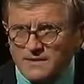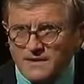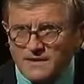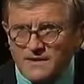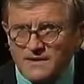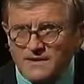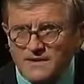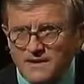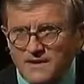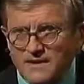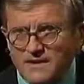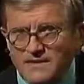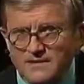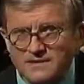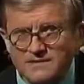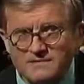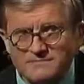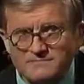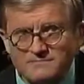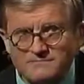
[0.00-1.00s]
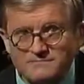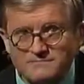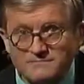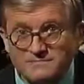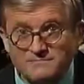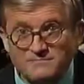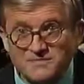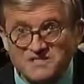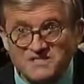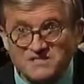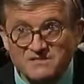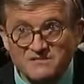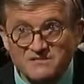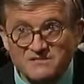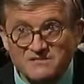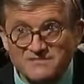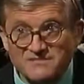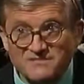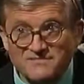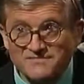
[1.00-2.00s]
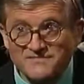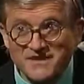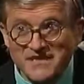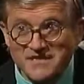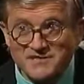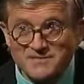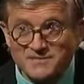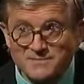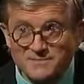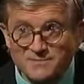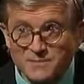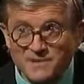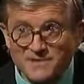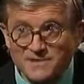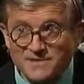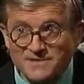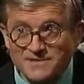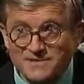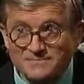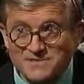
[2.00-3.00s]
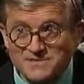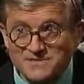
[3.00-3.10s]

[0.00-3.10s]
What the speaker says: and I am still affected by it.